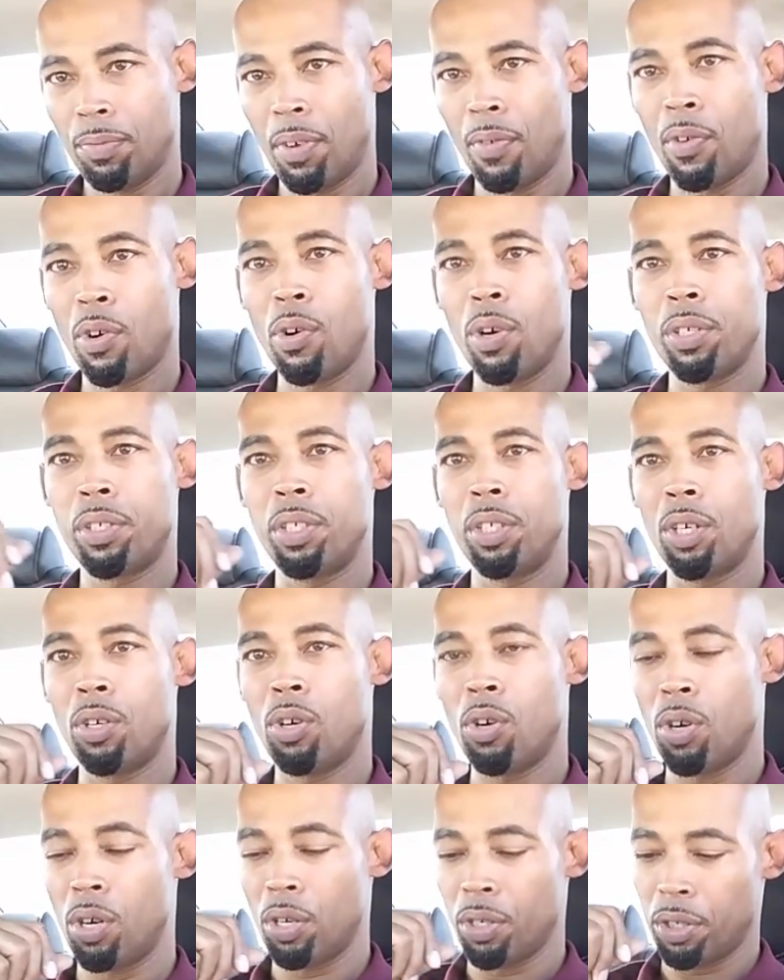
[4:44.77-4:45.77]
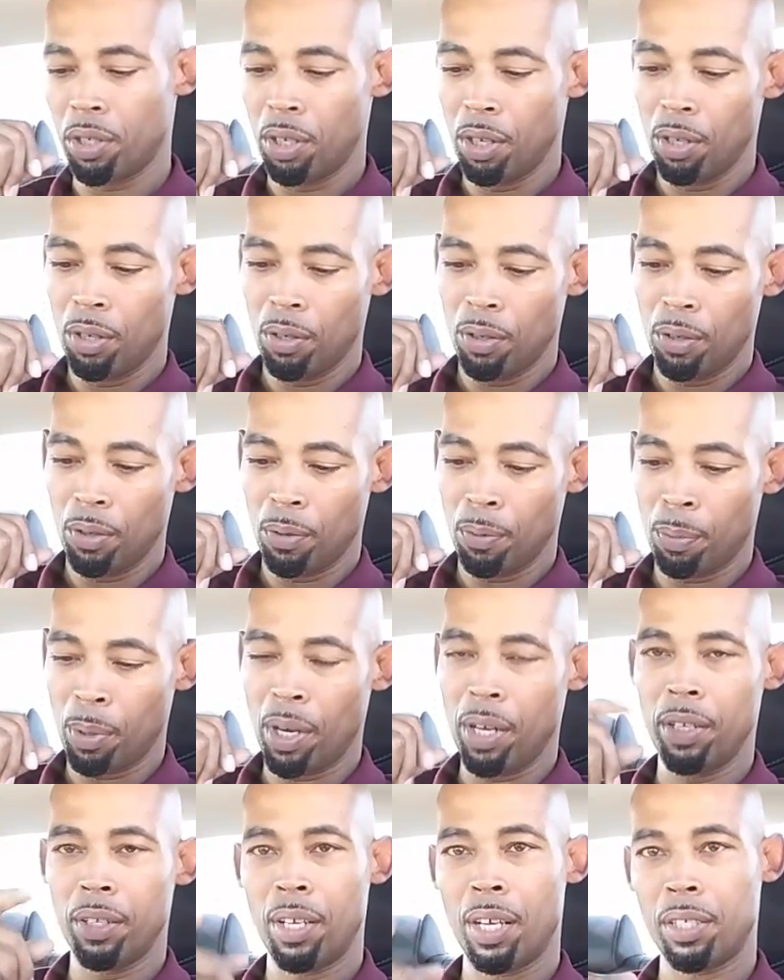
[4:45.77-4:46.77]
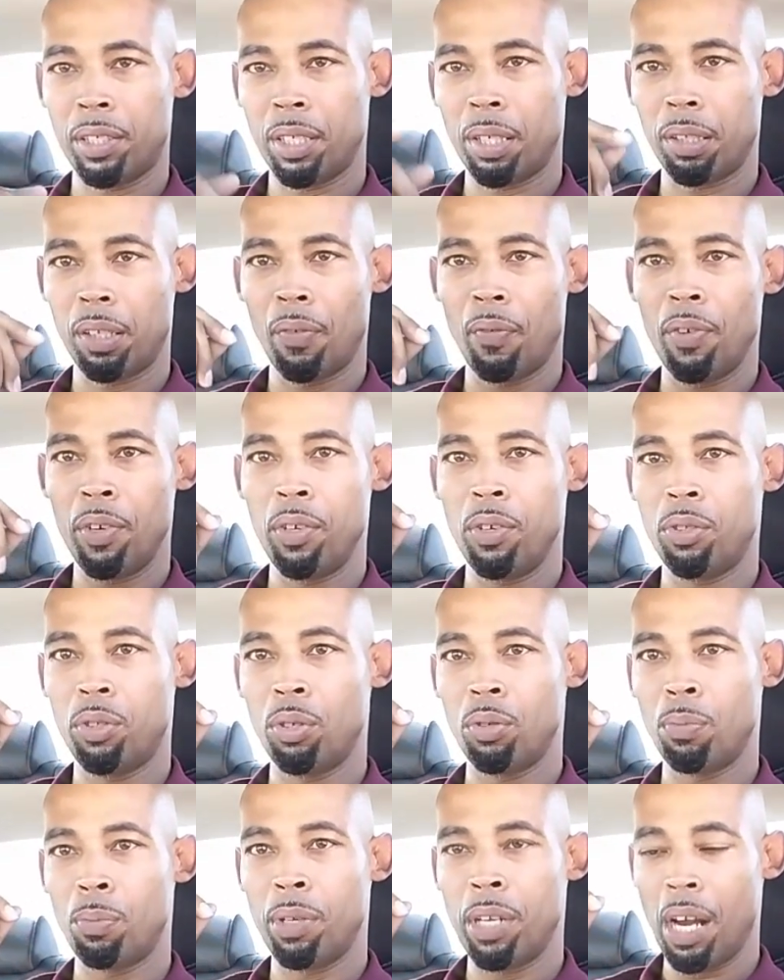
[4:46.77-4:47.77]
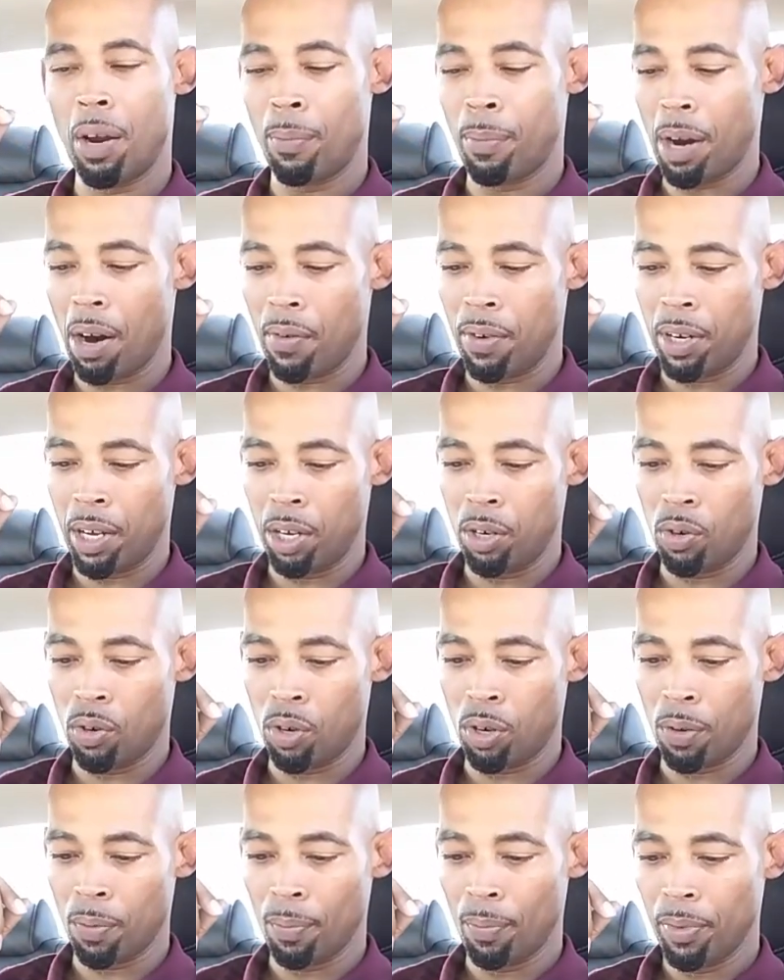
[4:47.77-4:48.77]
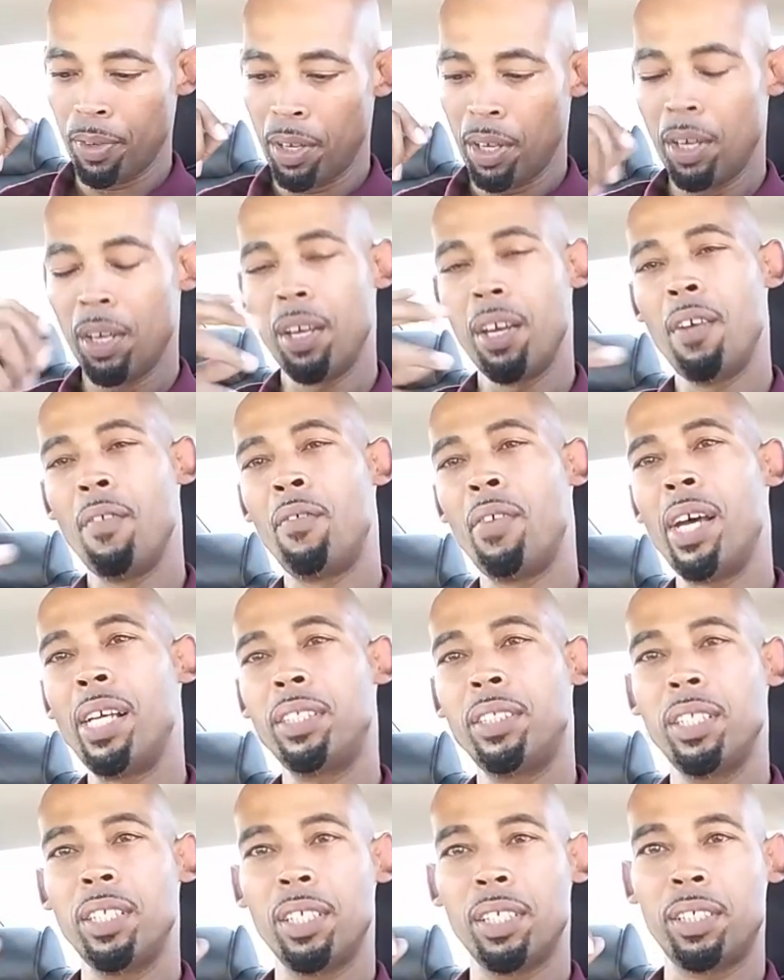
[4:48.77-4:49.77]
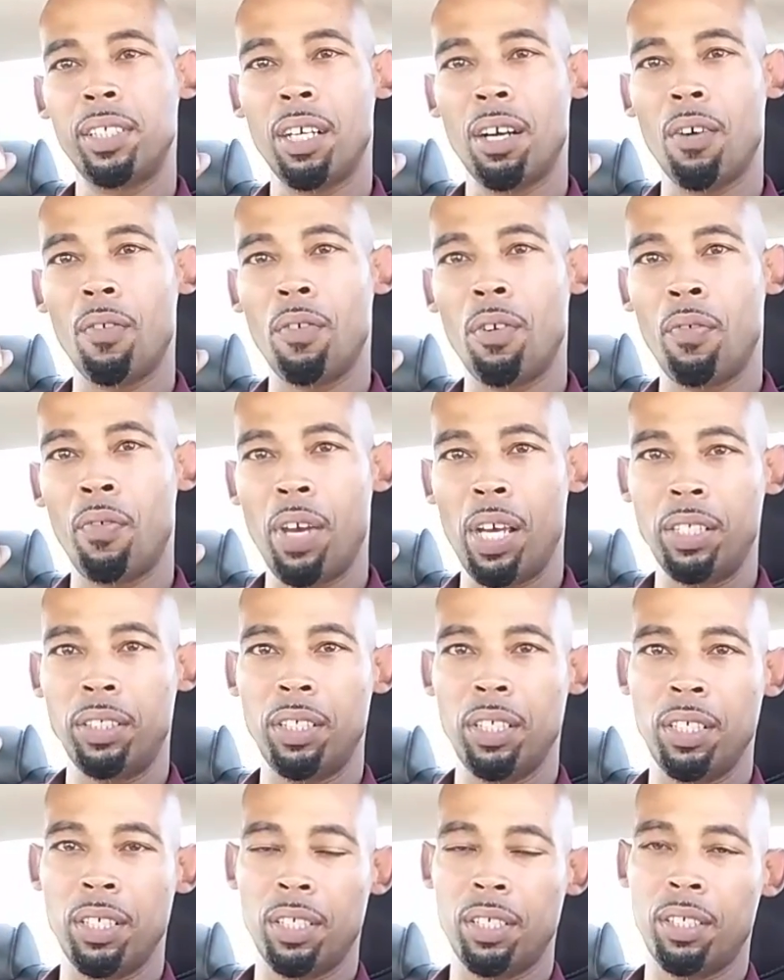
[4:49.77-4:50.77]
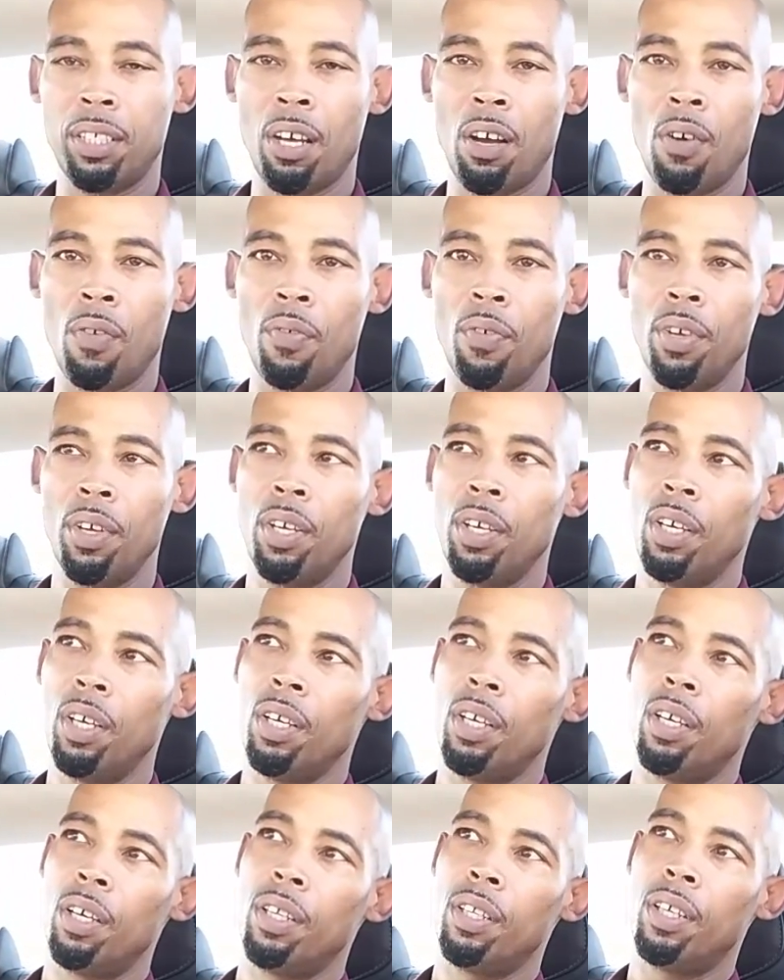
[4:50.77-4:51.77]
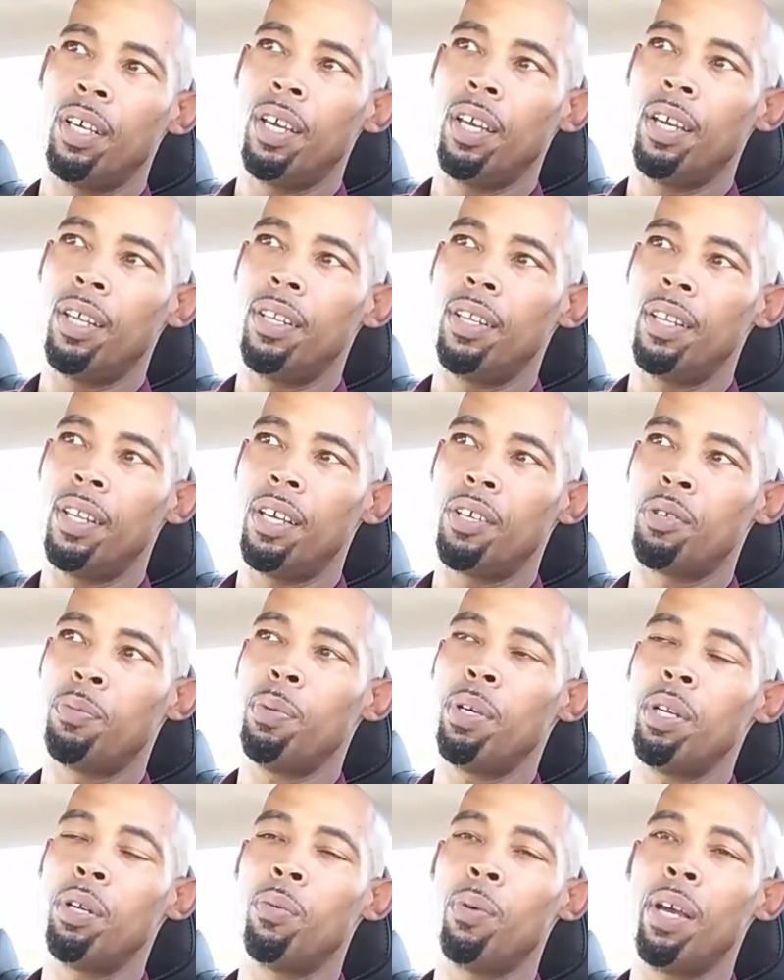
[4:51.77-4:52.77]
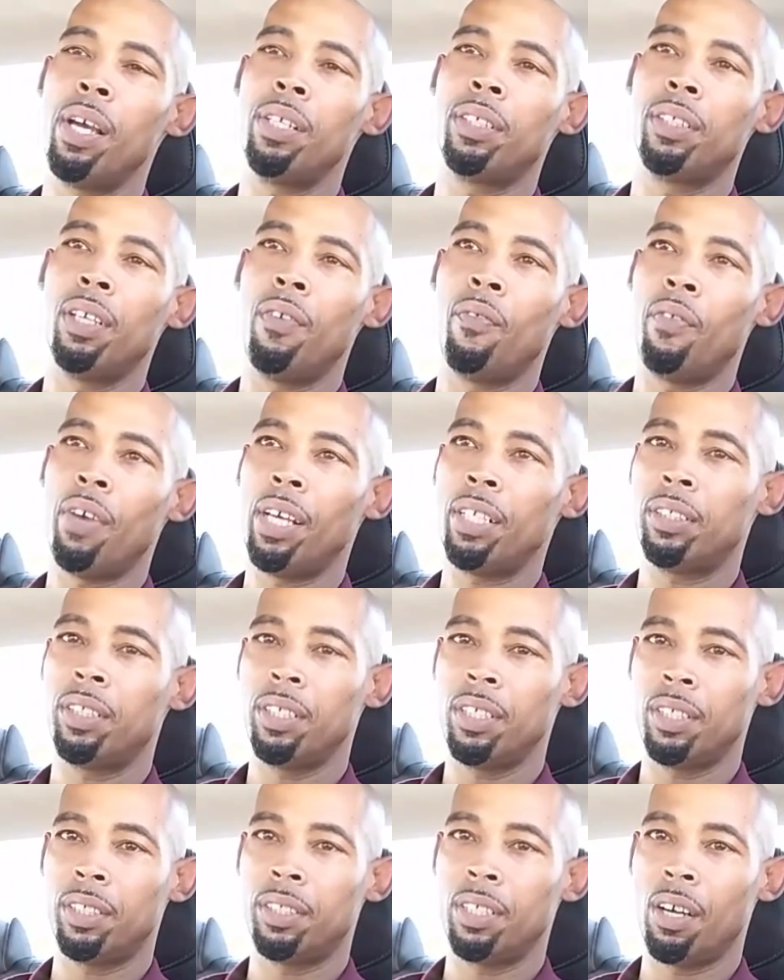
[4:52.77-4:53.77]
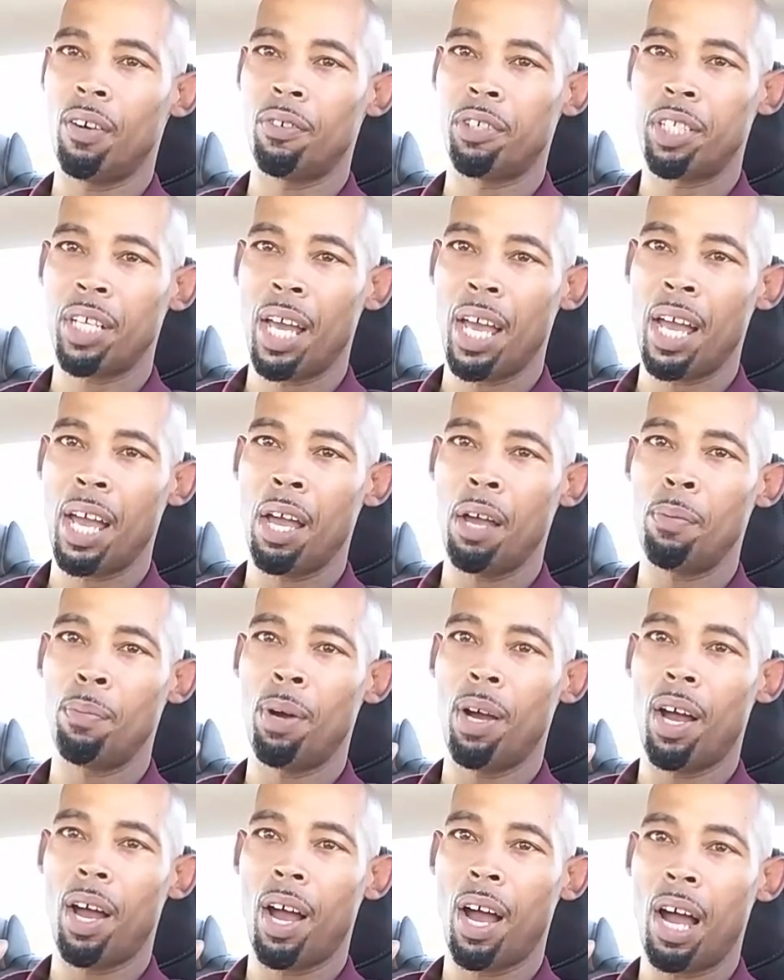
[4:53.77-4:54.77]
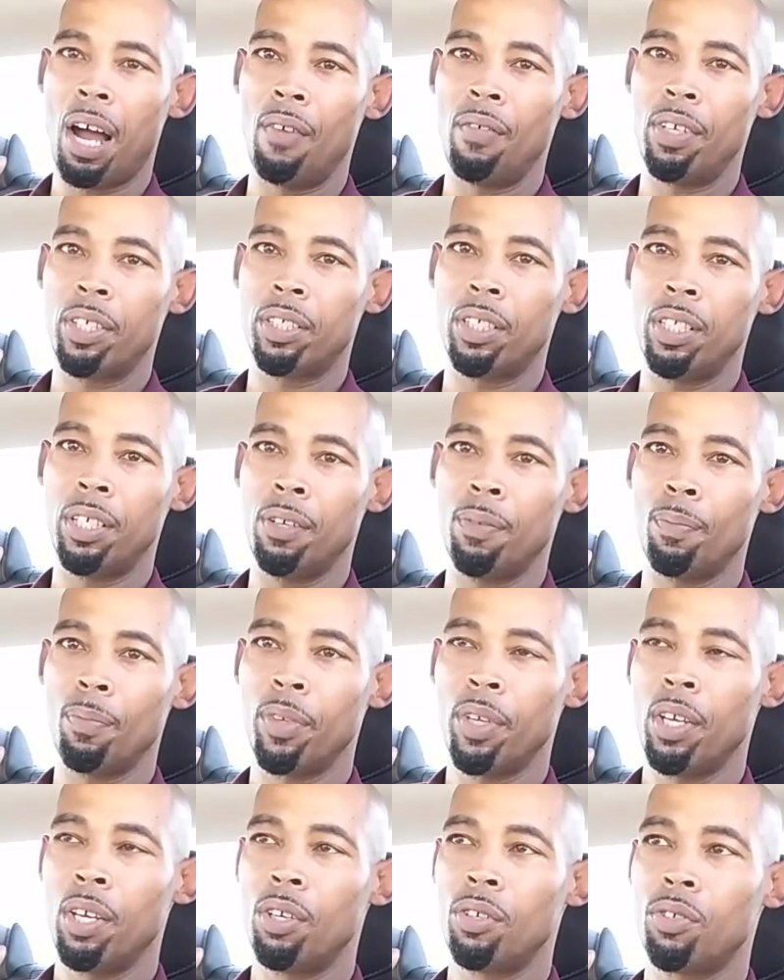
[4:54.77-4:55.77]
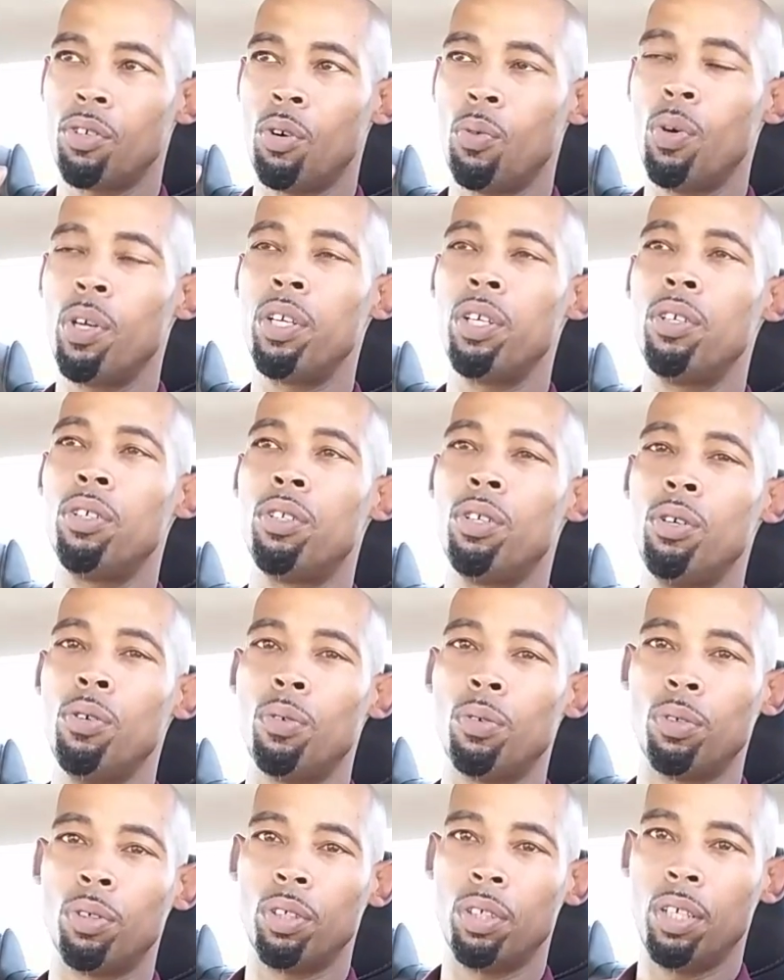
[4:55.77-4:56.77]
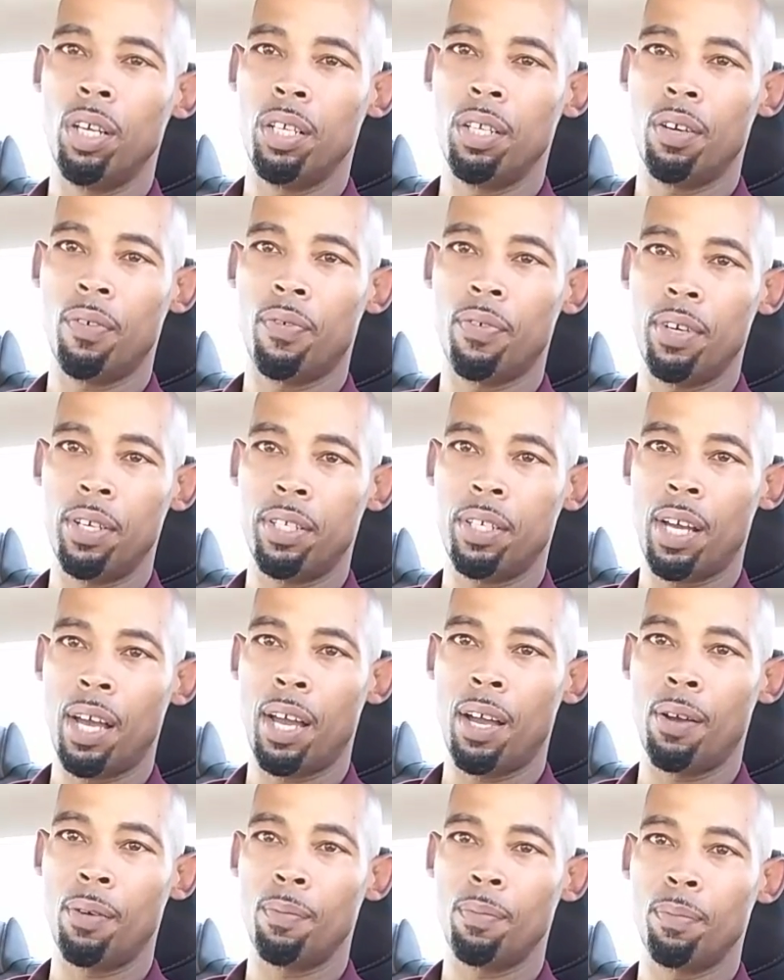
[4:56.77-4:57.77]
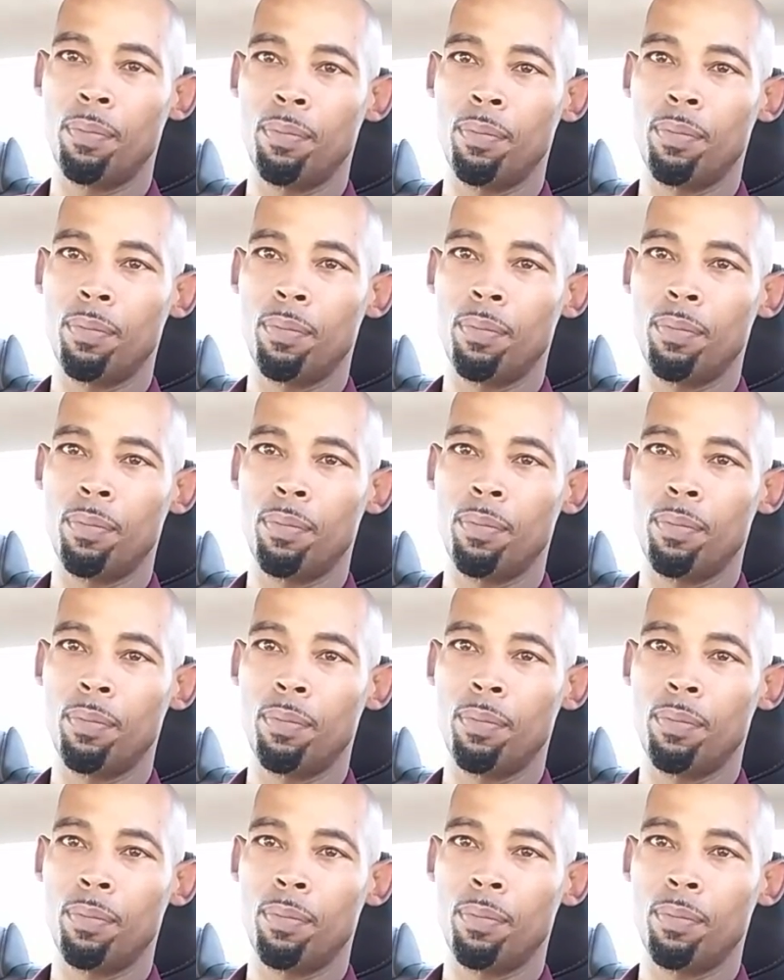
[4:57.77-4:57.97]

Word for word: of course, in the course. But that's something for you to marinate on. Invest in yourself. Invest in yourself. Then there's many ways to invest in yourself. Time, obviously. So what do you do in your free time?